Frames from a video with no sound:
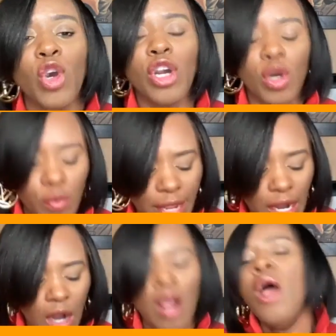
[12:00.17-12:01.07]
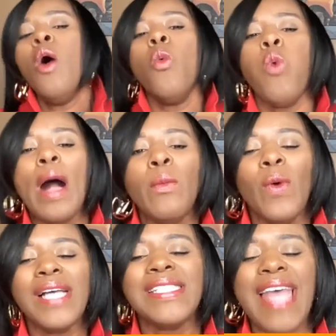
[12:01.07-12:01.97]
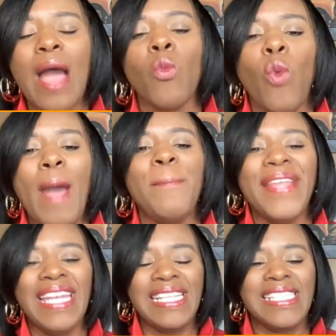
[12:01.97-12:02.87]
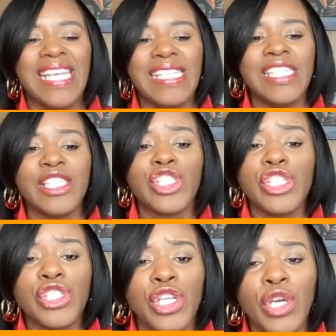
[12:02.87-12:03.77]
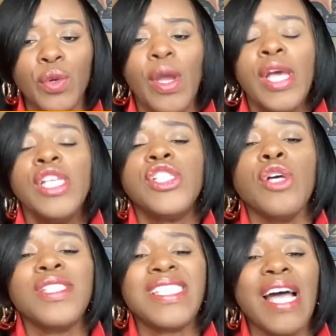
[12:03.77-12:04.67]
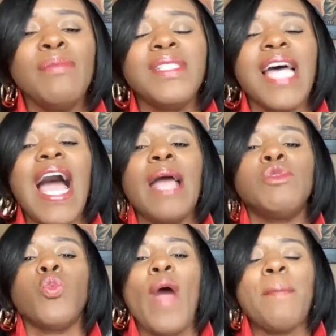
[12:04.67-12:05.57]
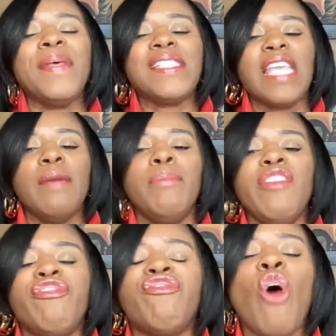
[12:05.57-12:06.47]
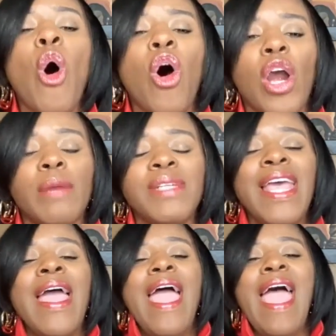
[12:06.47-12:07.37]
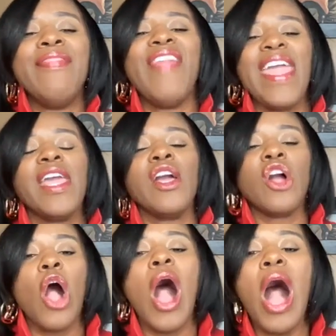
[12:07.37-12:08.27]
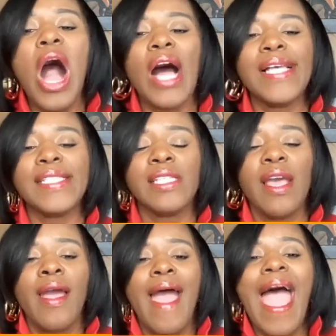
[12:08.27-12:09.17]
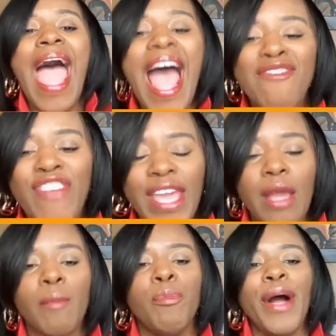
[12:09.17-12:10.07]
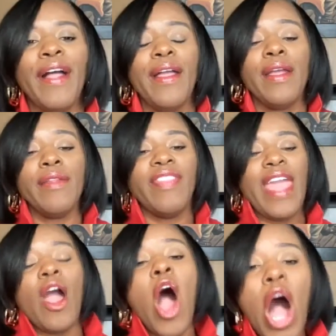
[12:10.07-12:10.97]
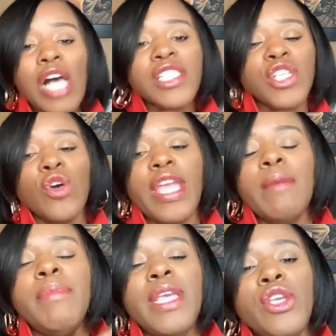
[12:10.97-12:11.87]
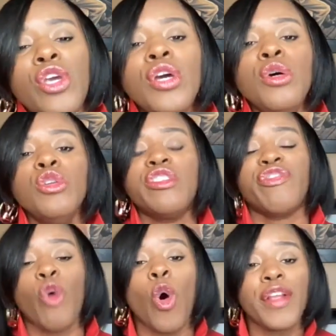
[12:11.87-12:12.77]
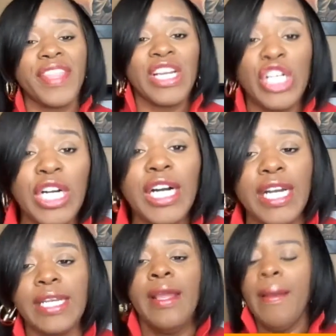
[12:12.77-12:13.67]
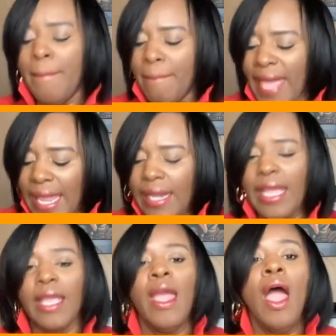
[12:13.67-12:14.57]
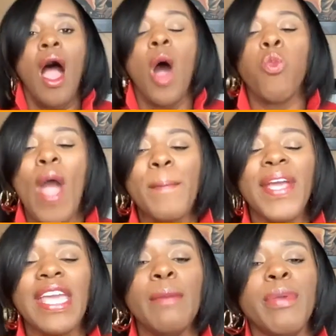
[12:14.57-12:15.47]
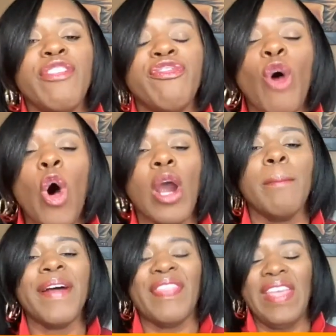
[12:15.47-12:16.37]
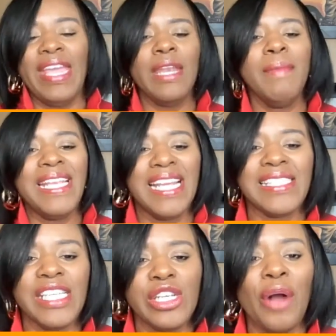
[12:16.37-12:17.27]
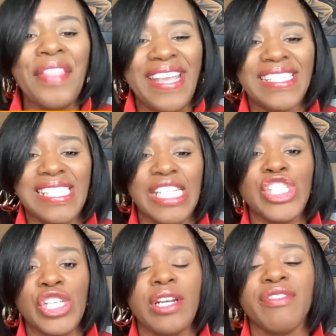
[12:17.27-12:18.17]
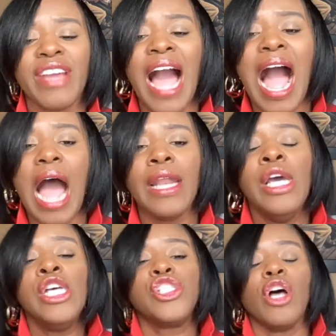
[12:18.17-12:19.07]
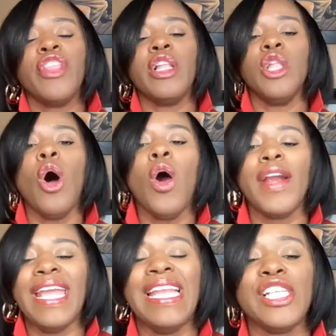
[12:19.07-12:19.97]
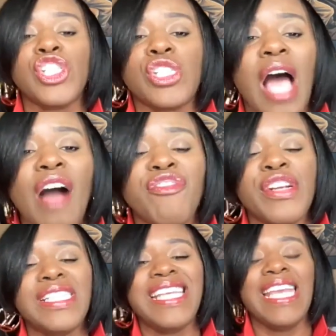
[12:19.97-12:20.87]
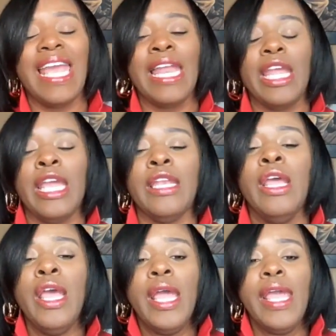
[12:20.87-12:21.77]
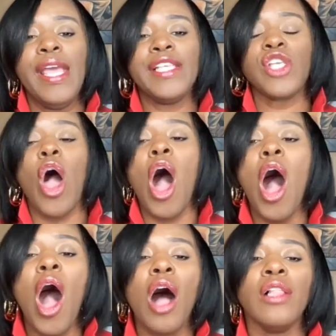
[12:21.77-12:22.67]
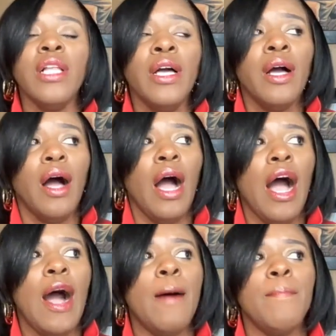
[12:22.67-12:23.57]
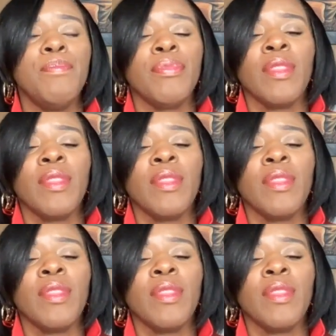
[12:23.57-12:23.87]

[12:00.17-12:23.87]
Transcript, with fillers: your career? What was that weapon intended to do? So sometimes weapons can be formed and they can cause havoc, but they also can be used for the good, meaning a weapon can be formed, but the enemy doesn't know the intention of God. So the Lord, in his sovereignty and in his all um